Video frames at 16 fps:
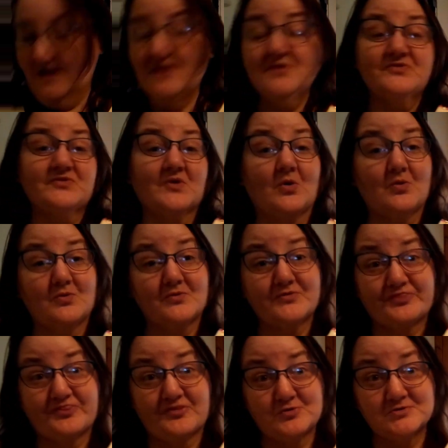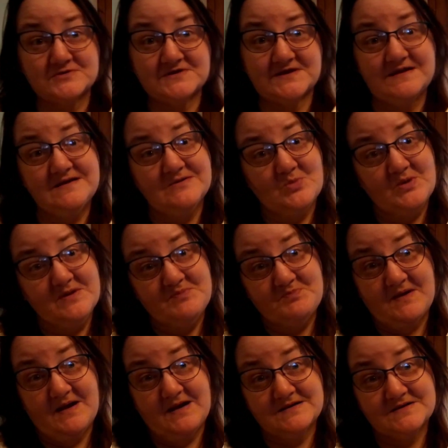So 13 whip
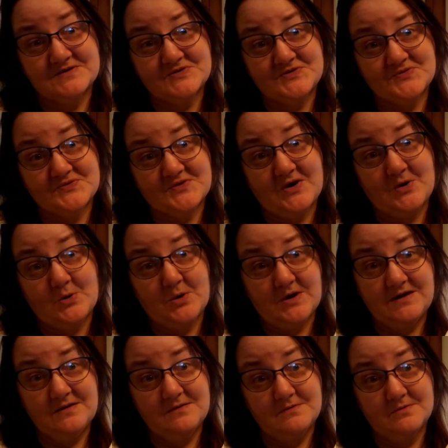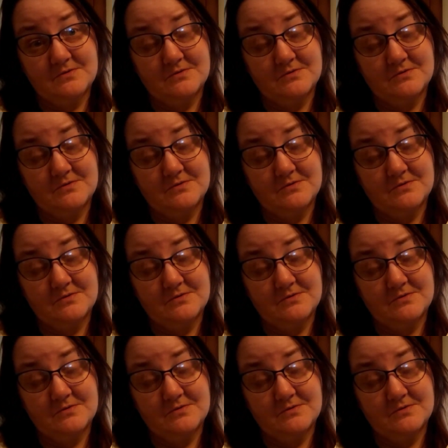bags going